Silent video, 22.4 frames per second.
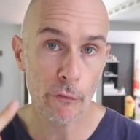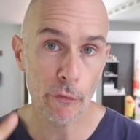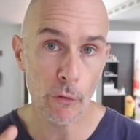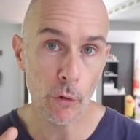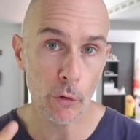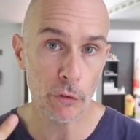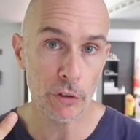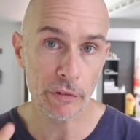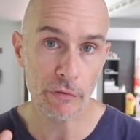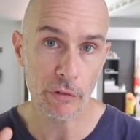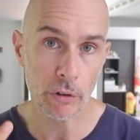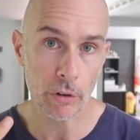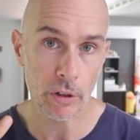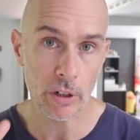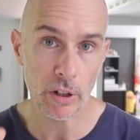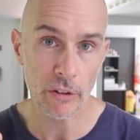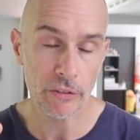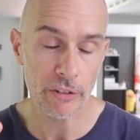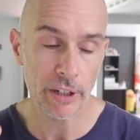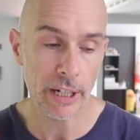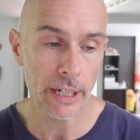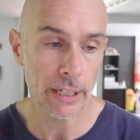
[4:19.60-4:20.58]
40-foot
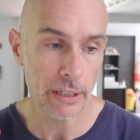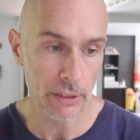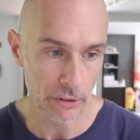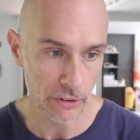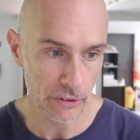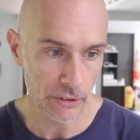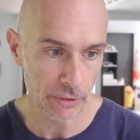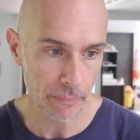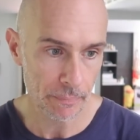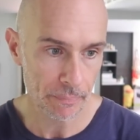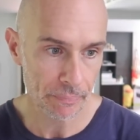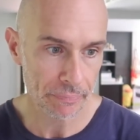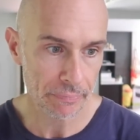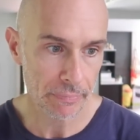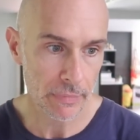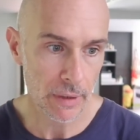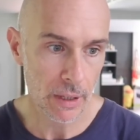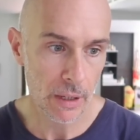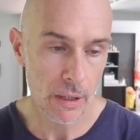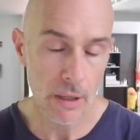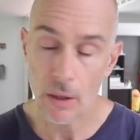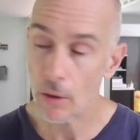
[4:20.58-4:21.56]
containers,
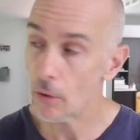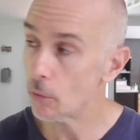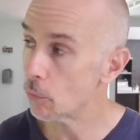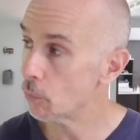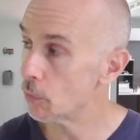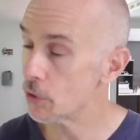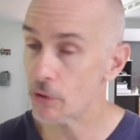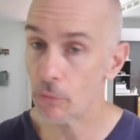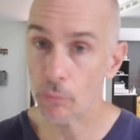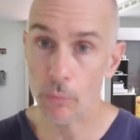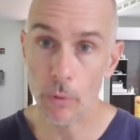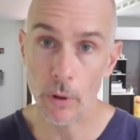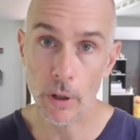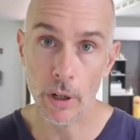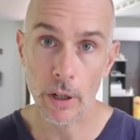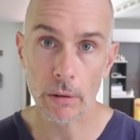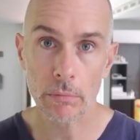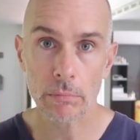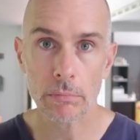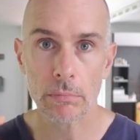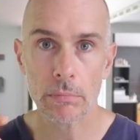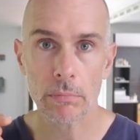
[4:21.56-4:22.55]
which
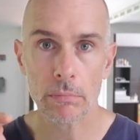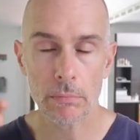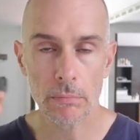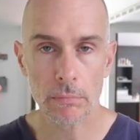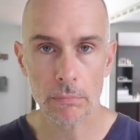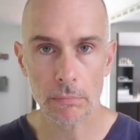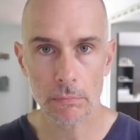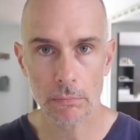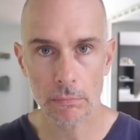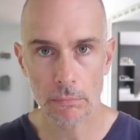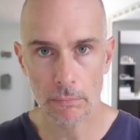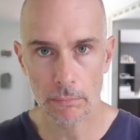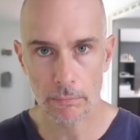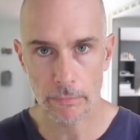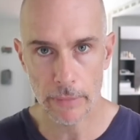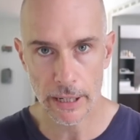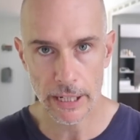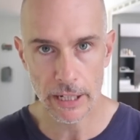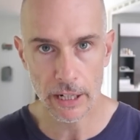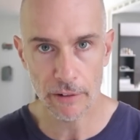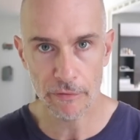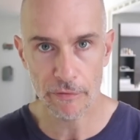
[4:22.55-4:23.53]
were
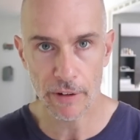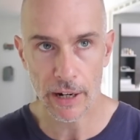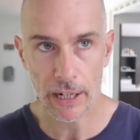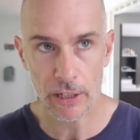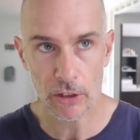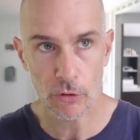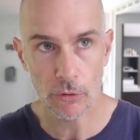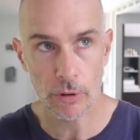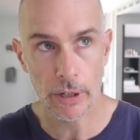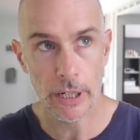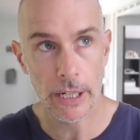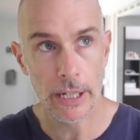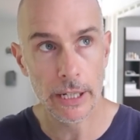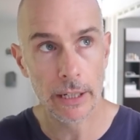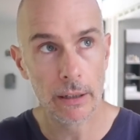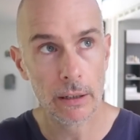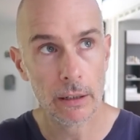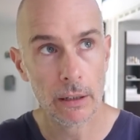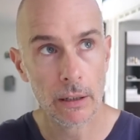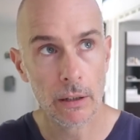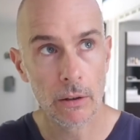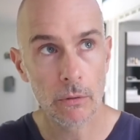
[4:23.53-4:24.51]
made in a
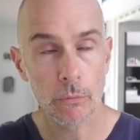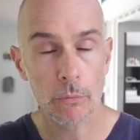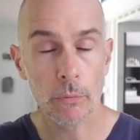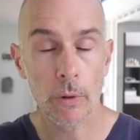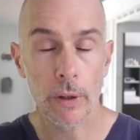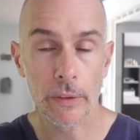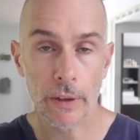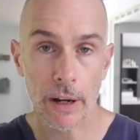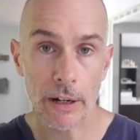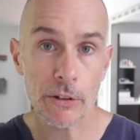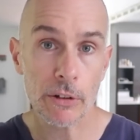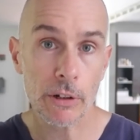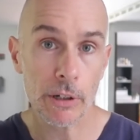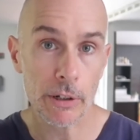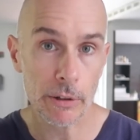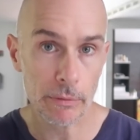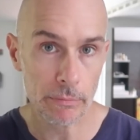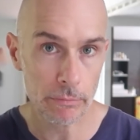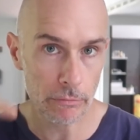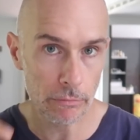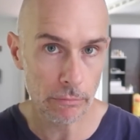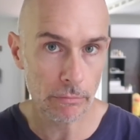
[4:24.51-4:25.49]
factory, well, they're
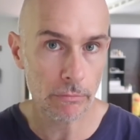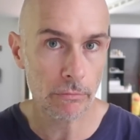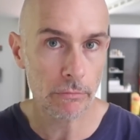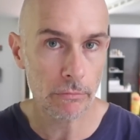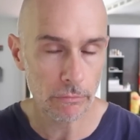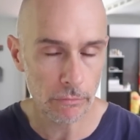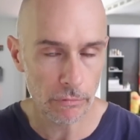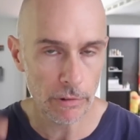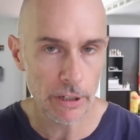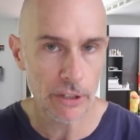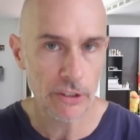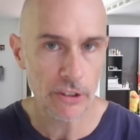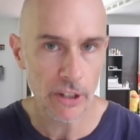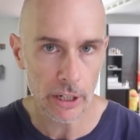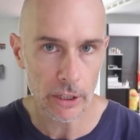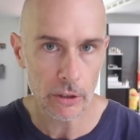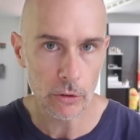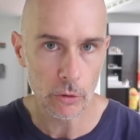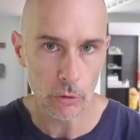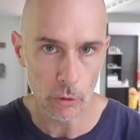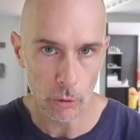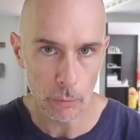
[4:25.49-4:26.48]
actually
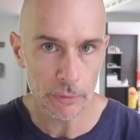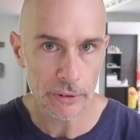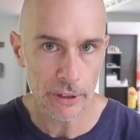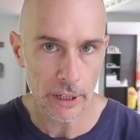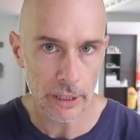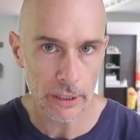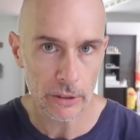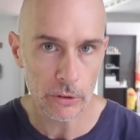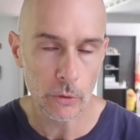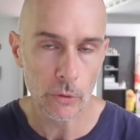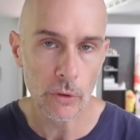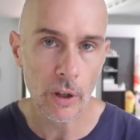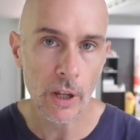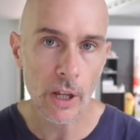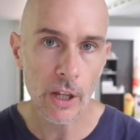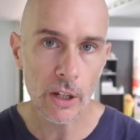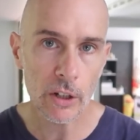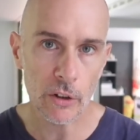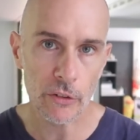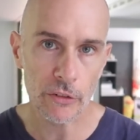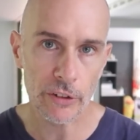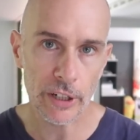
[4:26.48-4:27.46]
recycled or upcycled
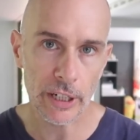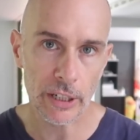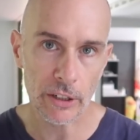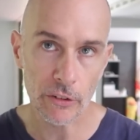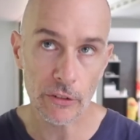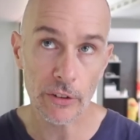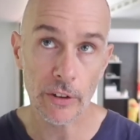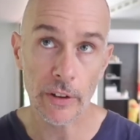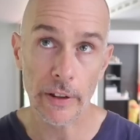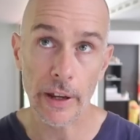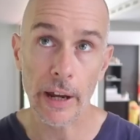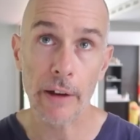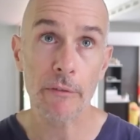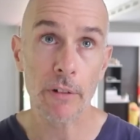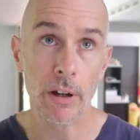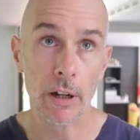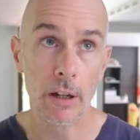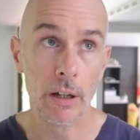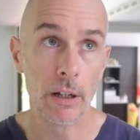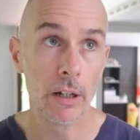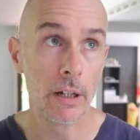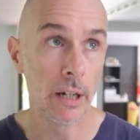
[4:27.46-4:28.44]
containers, so they have
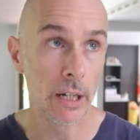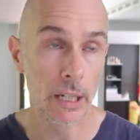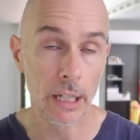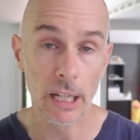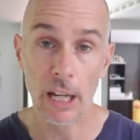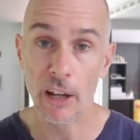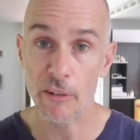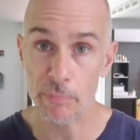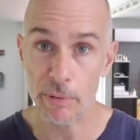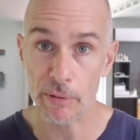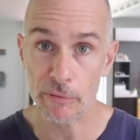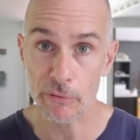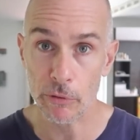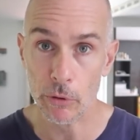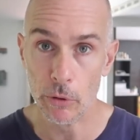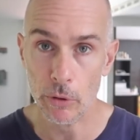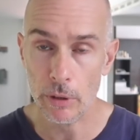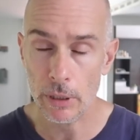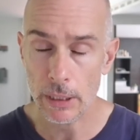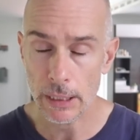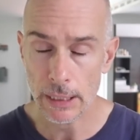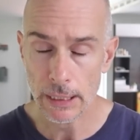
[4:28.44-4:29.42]
a life
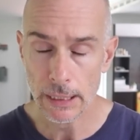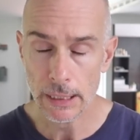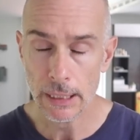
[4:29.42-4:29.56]
before.